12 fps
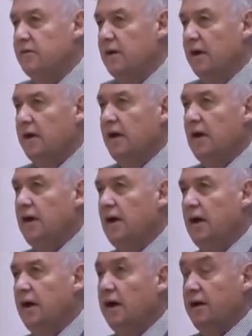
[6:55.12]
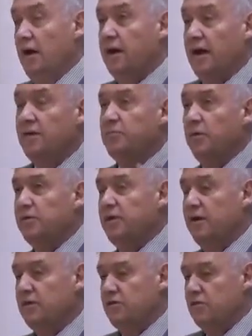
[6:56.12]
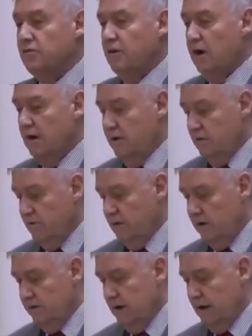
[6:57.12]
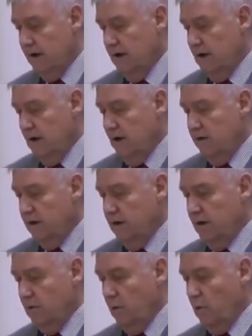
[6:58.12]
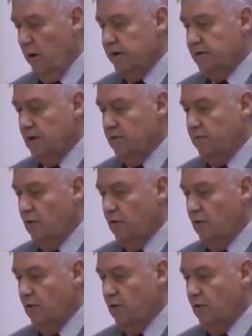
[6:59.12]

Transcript: isn't it? And I can probably say this, as you rightly say, that you know we're waiting